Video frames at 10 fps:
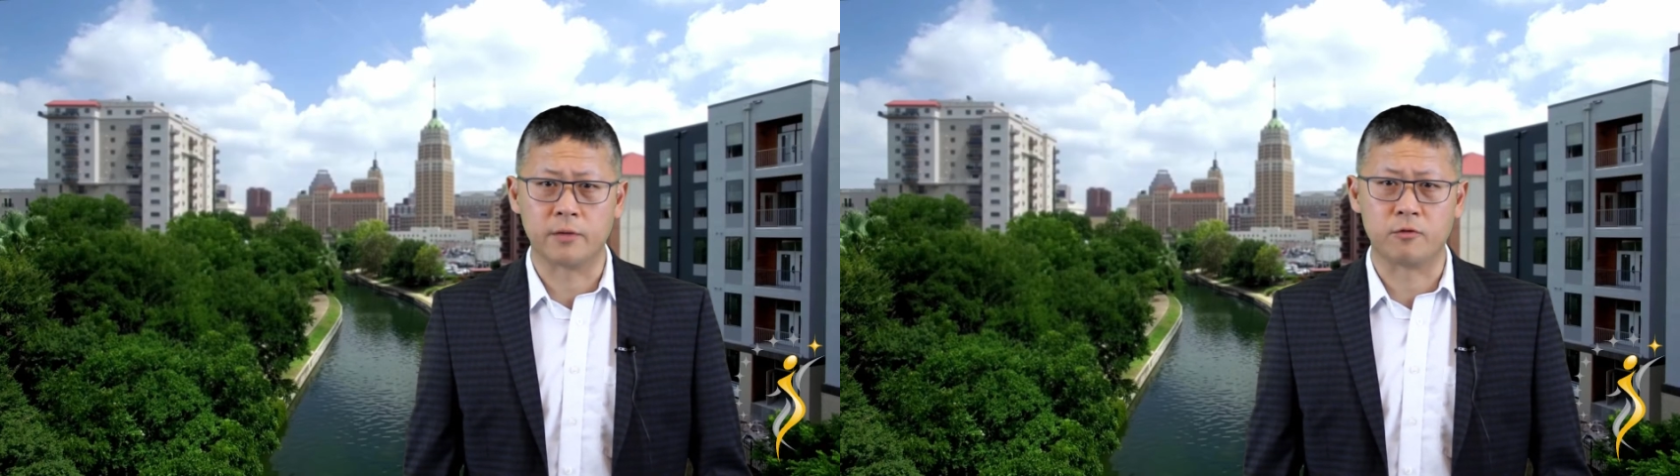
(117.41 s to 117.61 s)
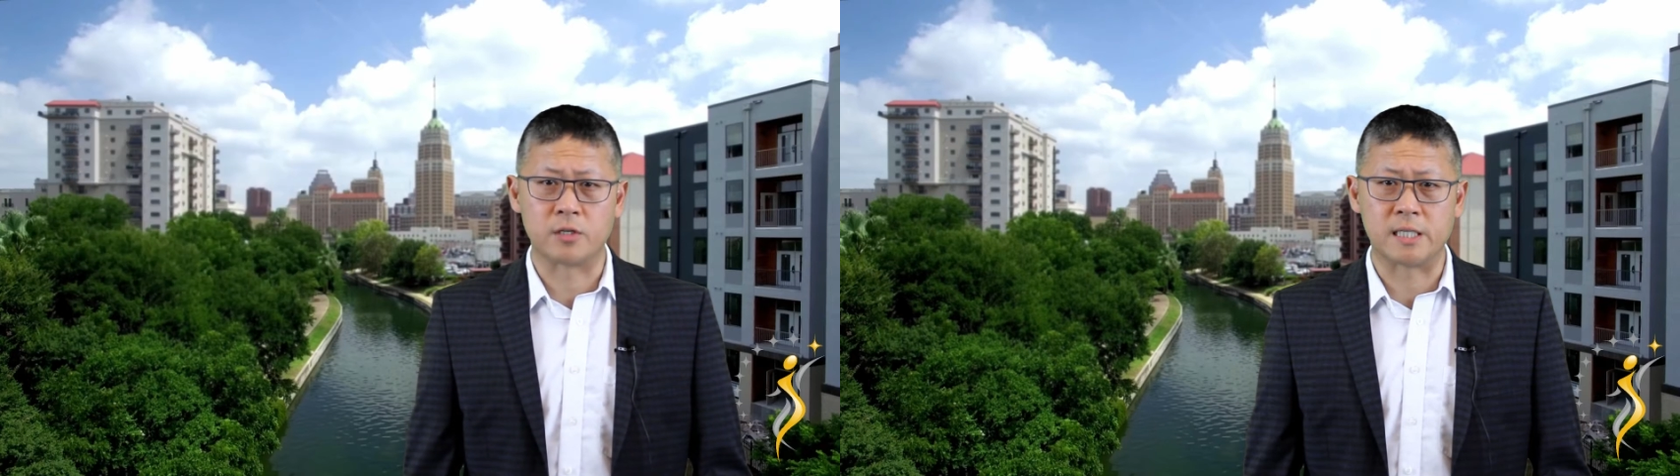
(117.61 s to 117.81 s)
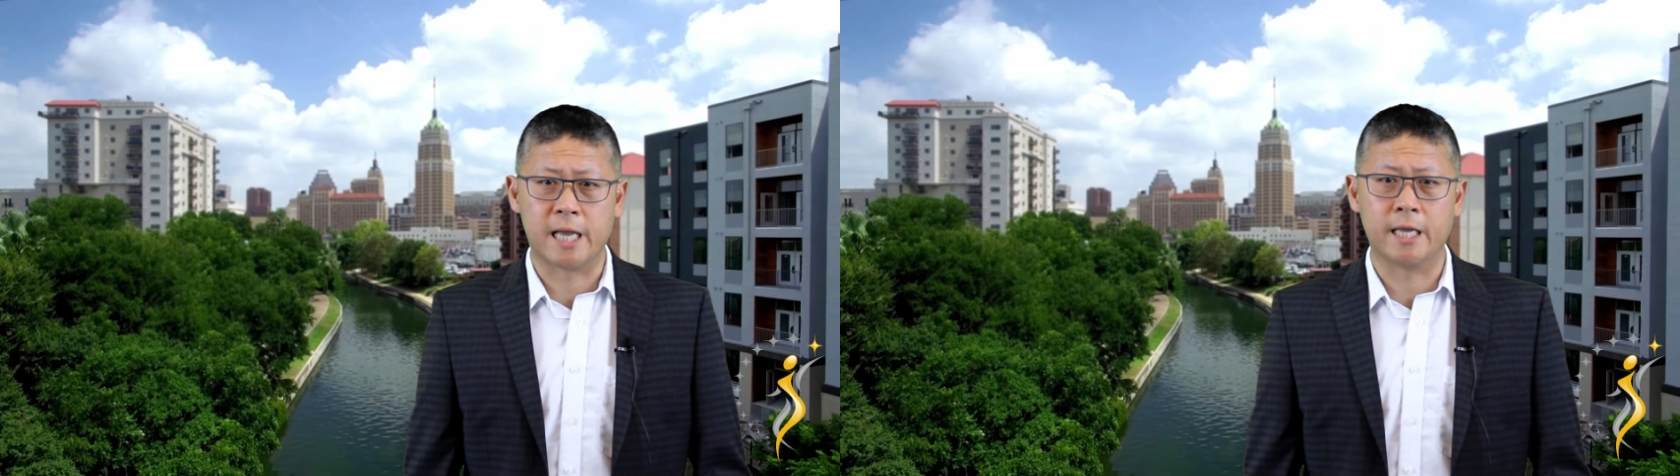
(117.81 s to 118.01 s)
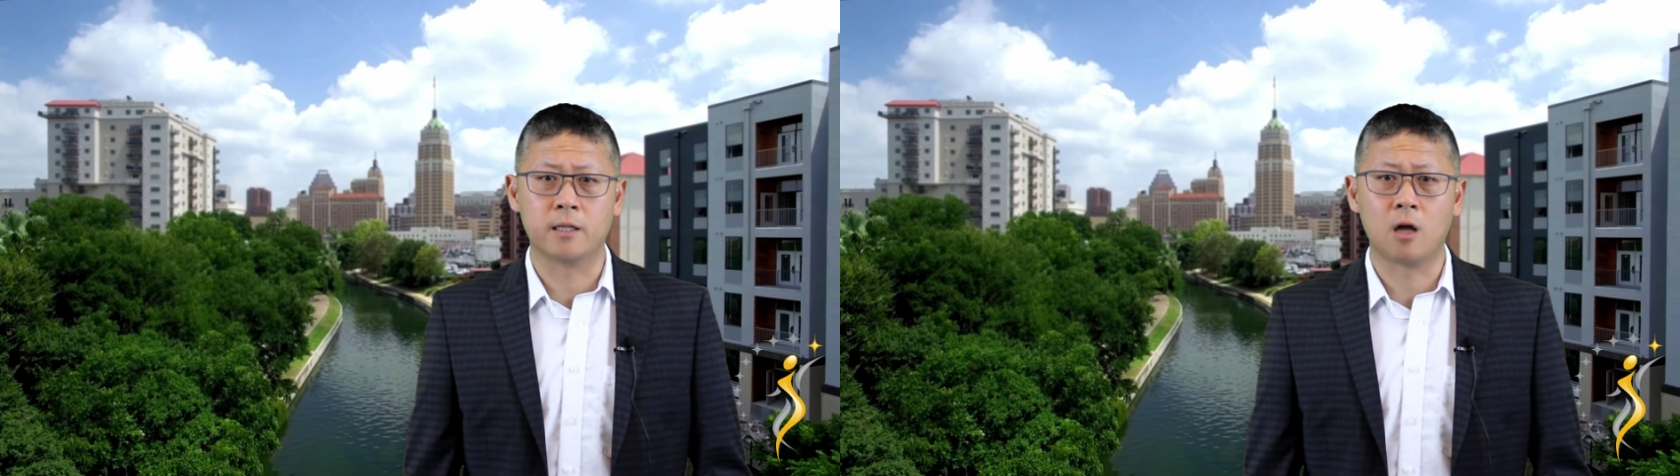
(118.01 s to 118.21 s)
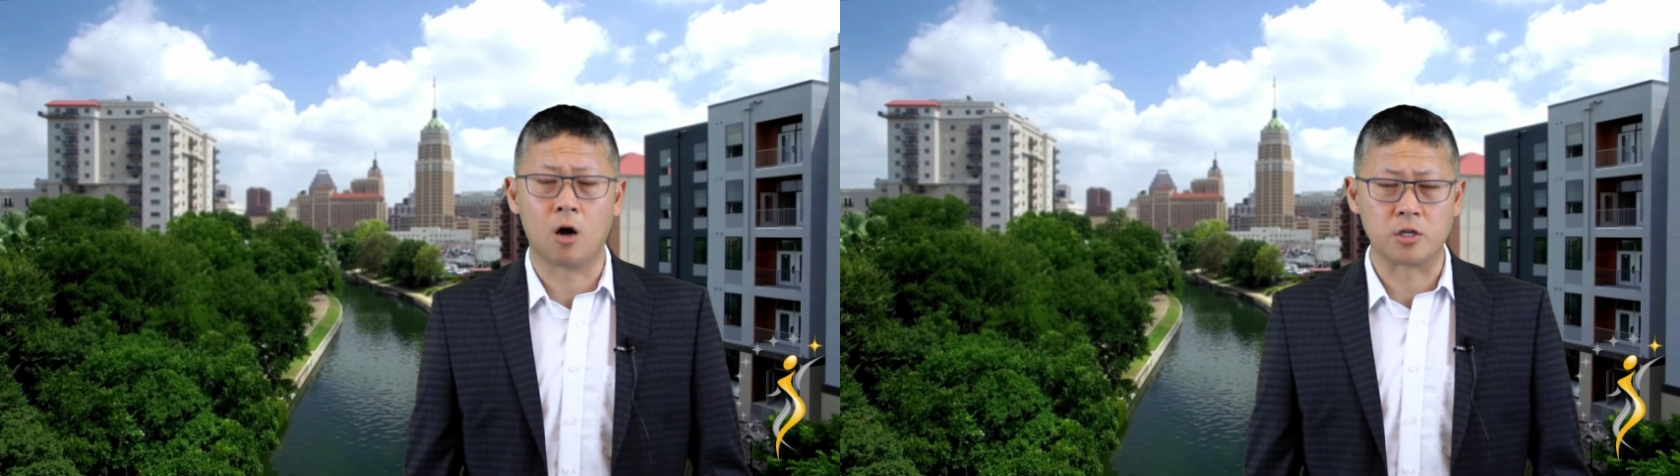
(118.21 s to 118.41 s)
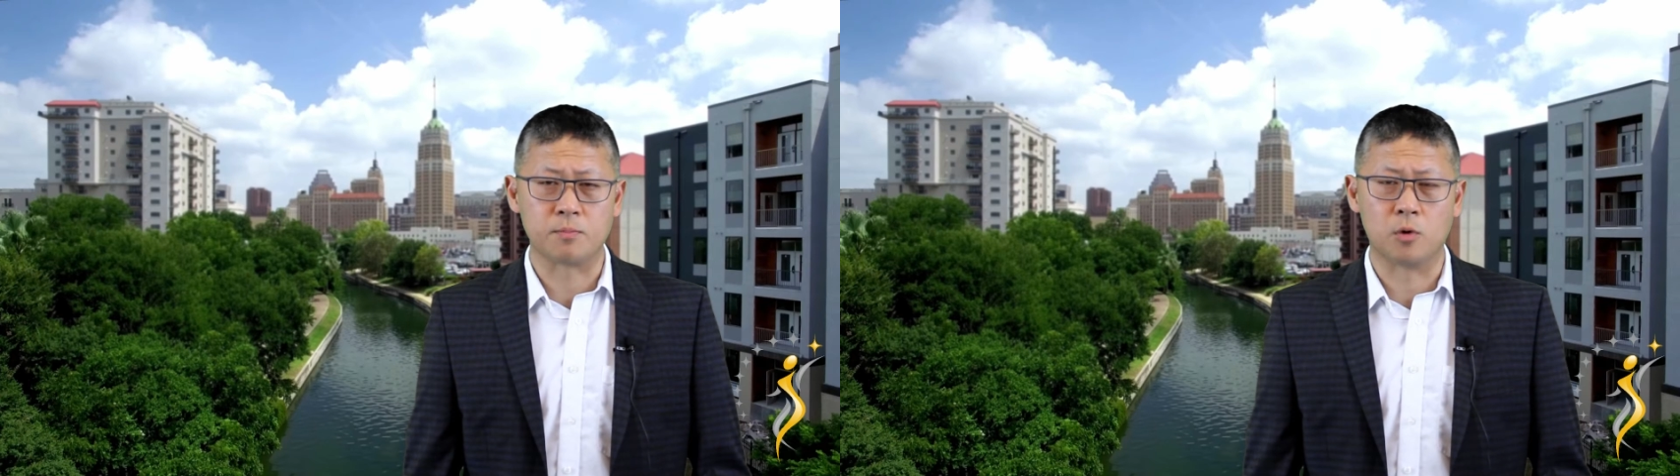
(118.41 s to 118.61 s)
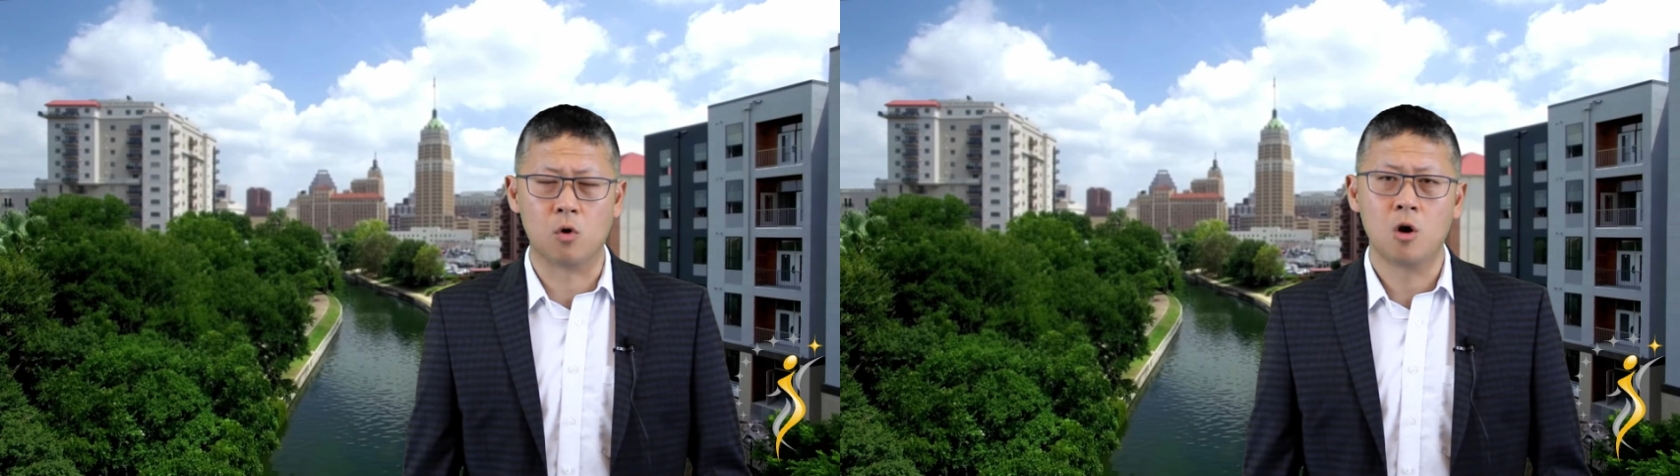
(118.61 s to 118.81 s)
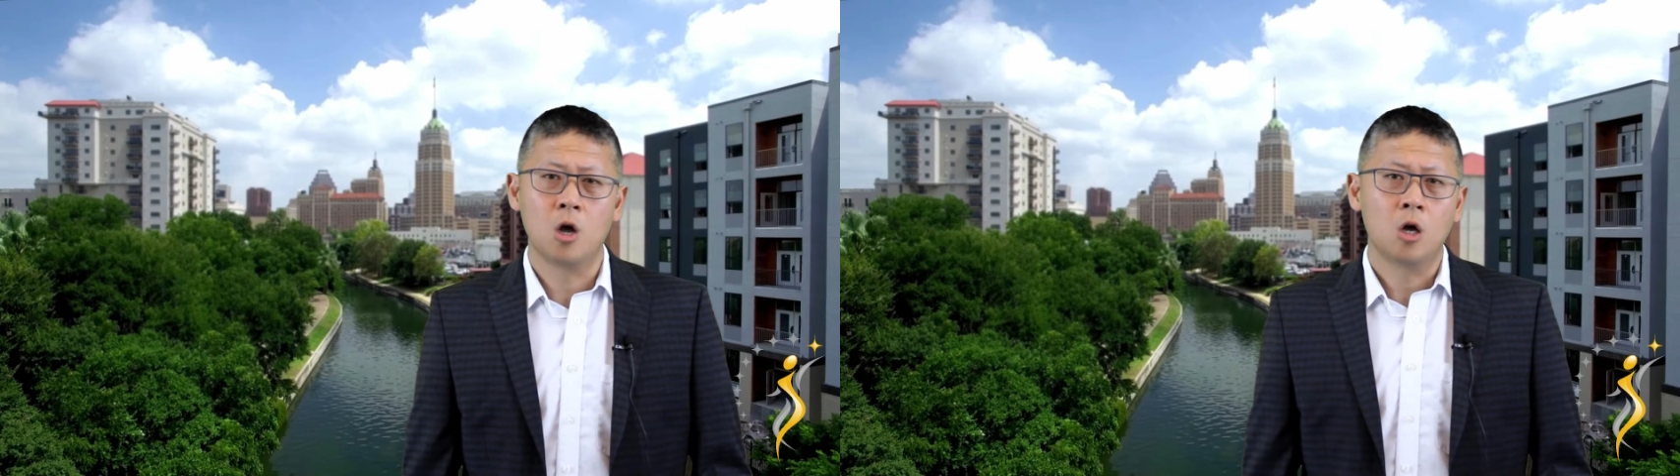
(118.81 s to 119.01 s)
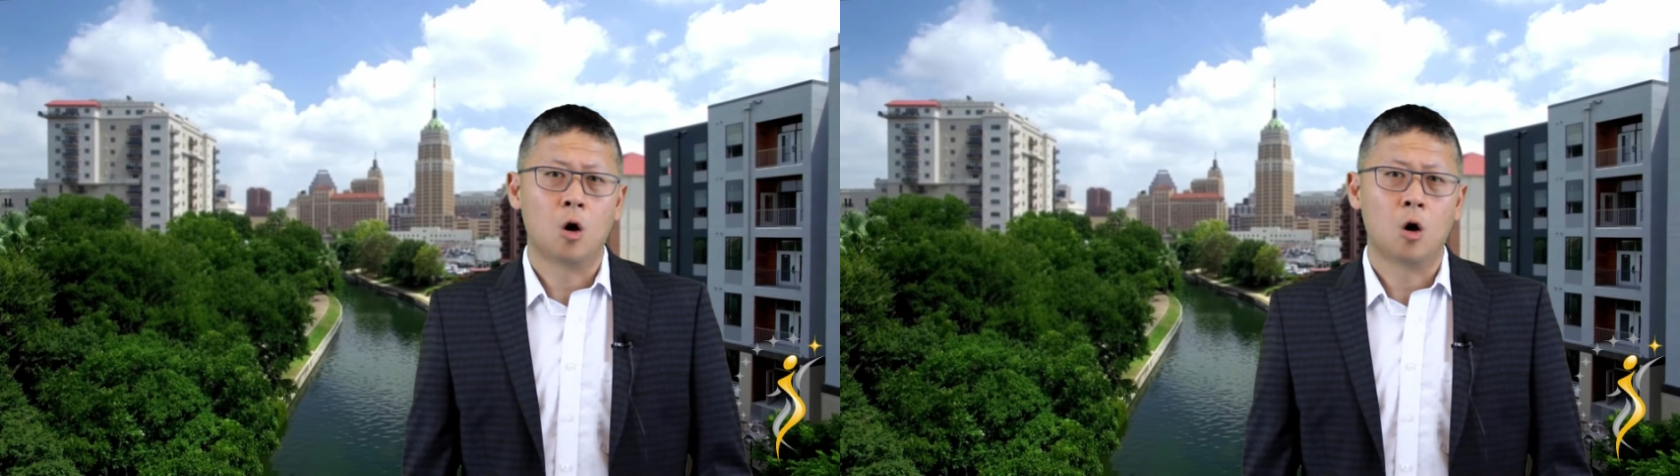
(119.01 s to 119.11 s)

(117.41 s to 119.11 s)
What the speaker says: if you stay in the hospital,